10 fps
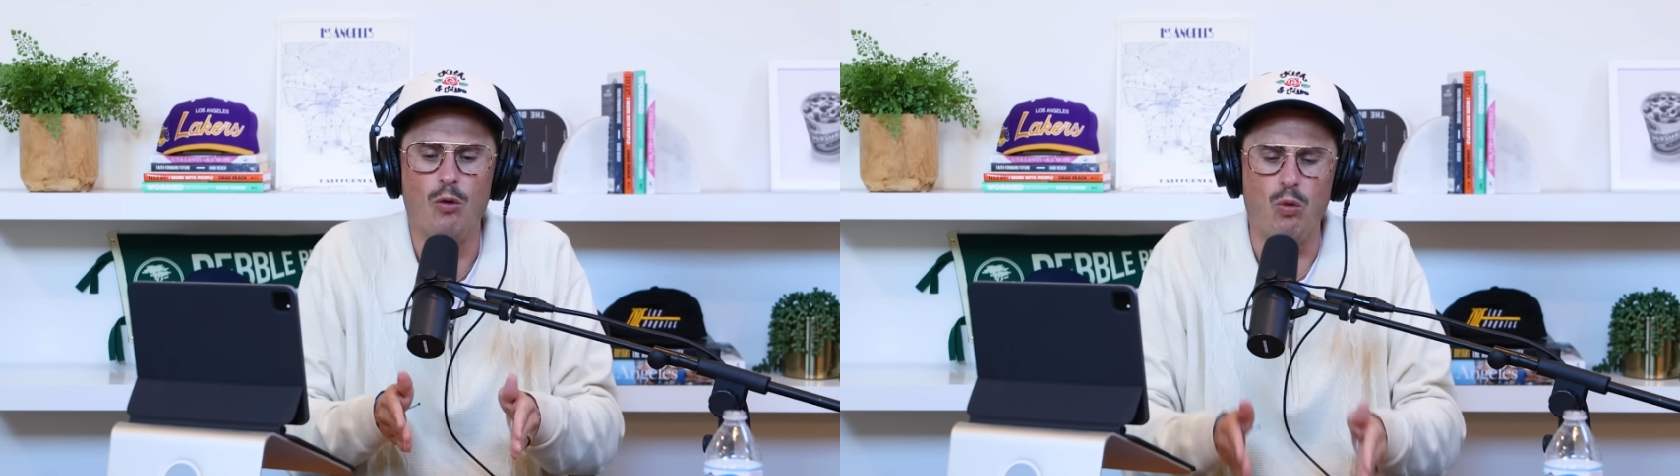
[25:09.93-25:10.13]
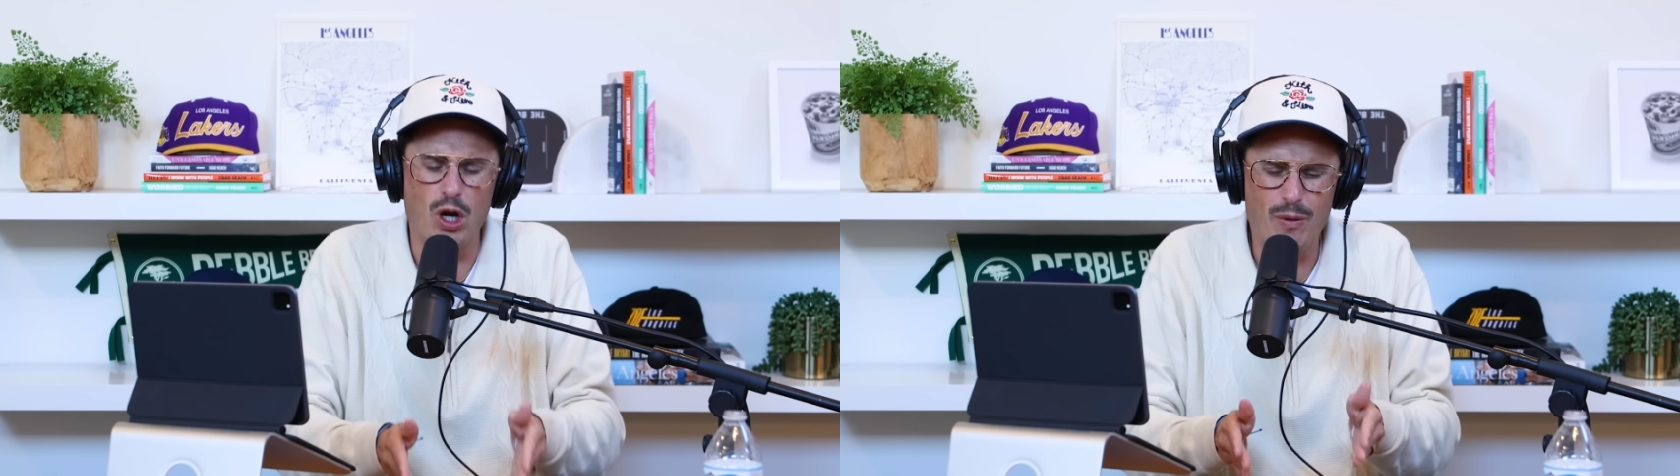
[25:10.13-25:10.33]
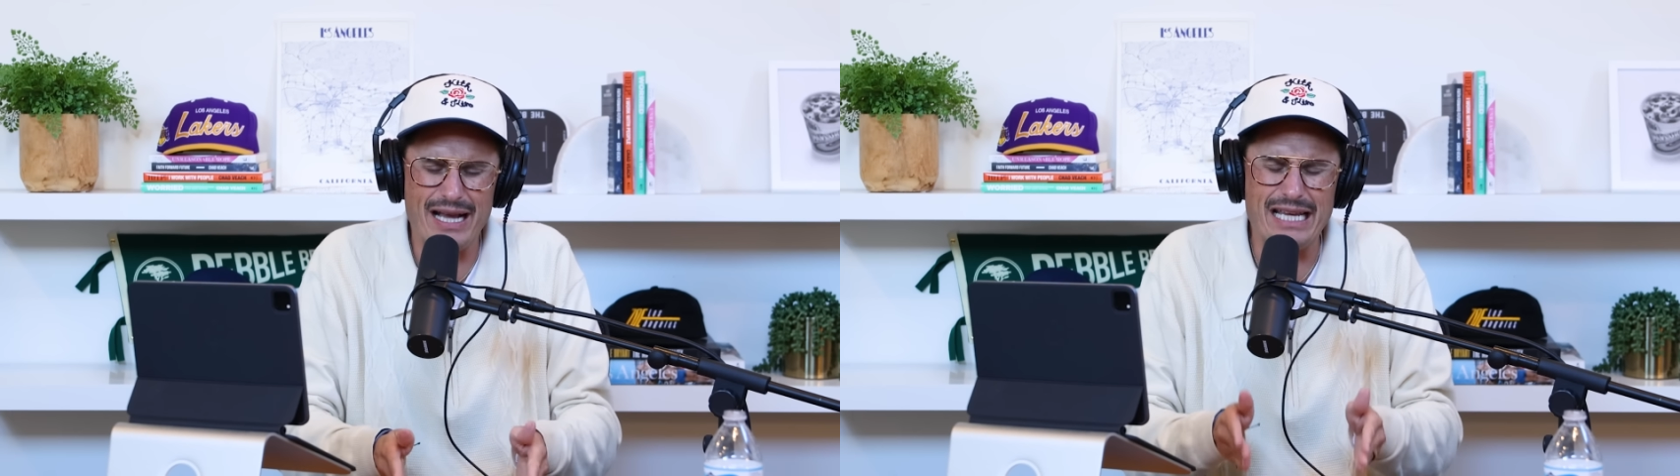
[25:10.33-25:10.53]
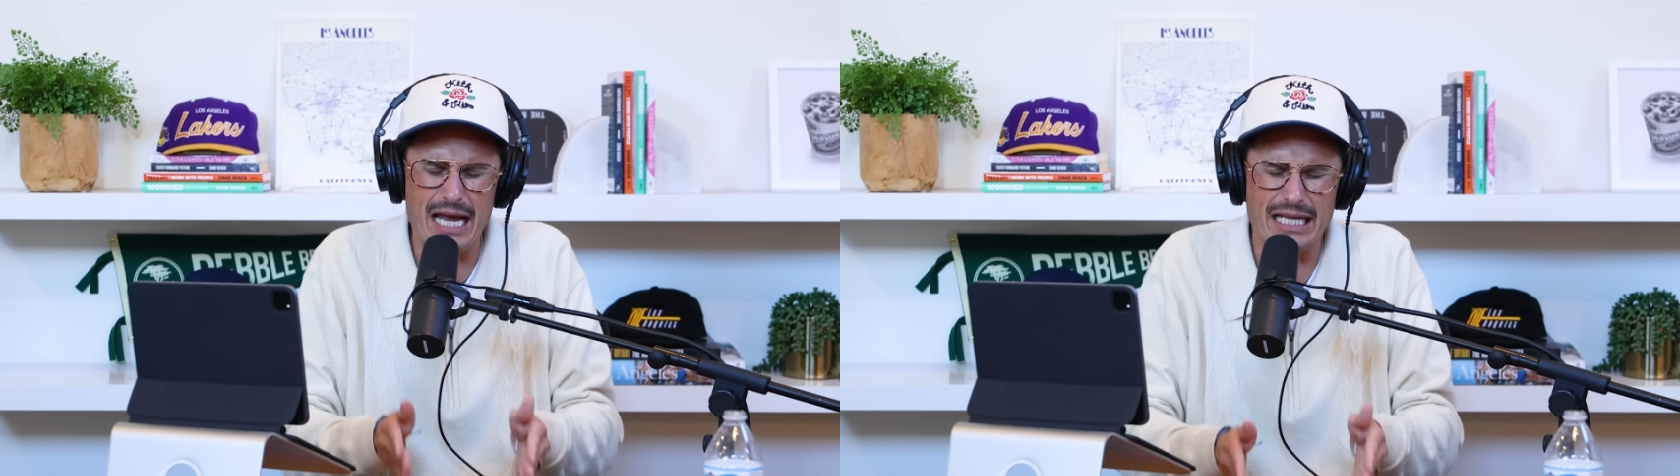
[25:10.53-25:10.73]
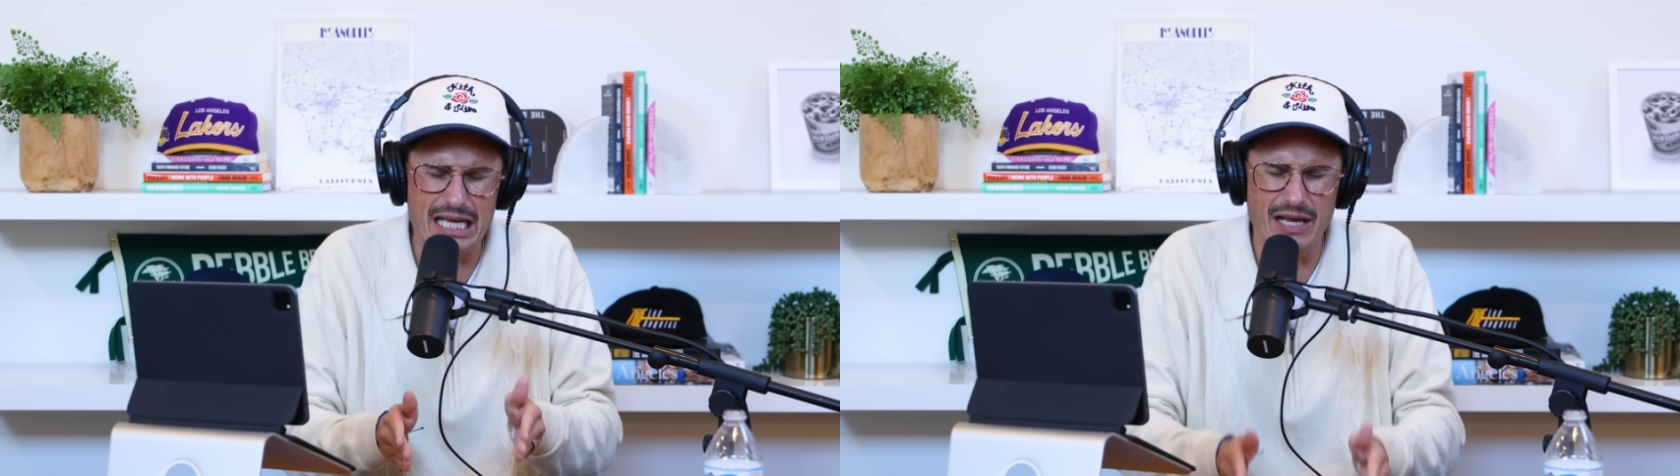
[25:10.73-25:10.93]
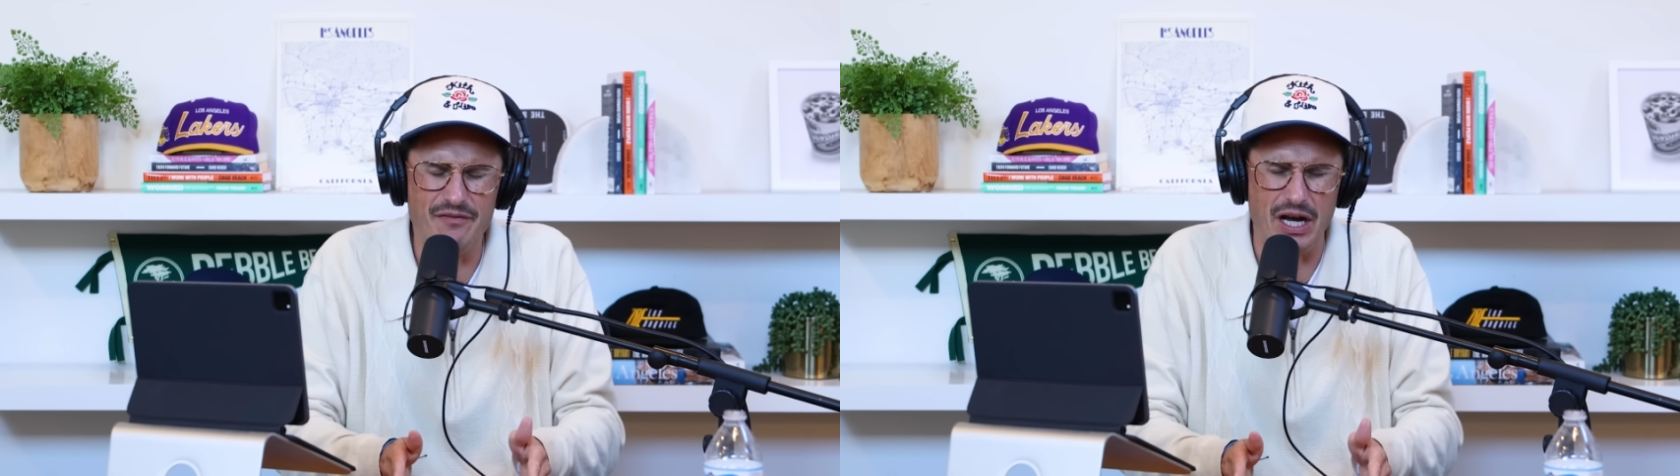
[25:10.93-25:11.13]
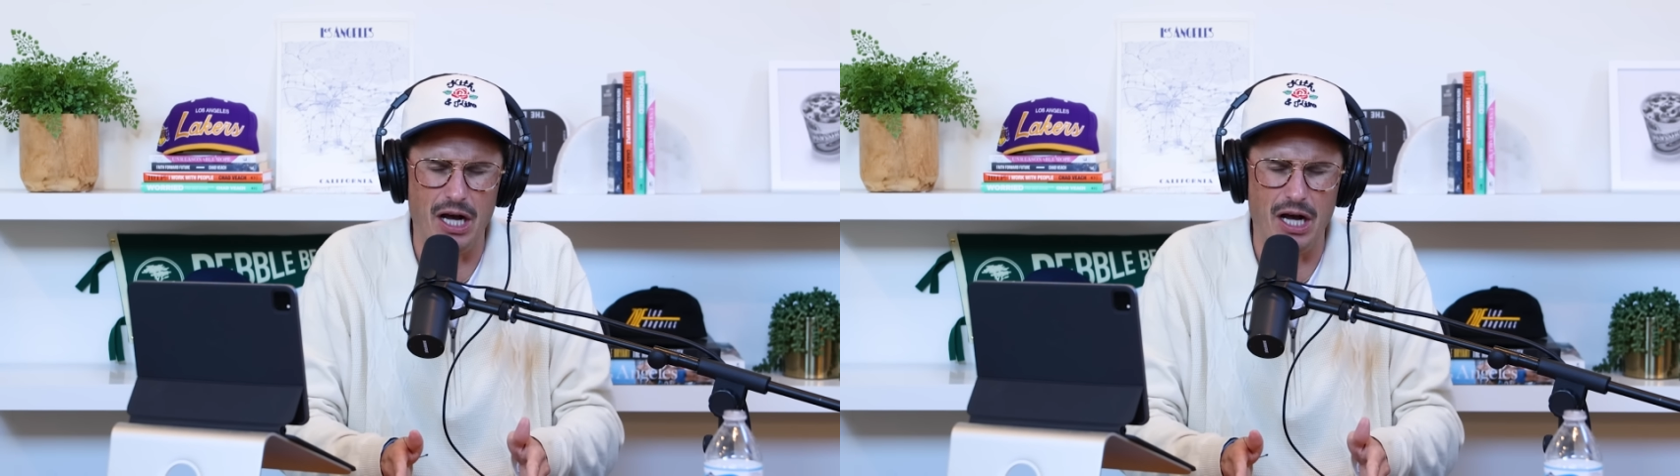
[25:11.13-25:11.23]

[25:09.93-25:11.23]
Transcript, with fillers: What do I got to give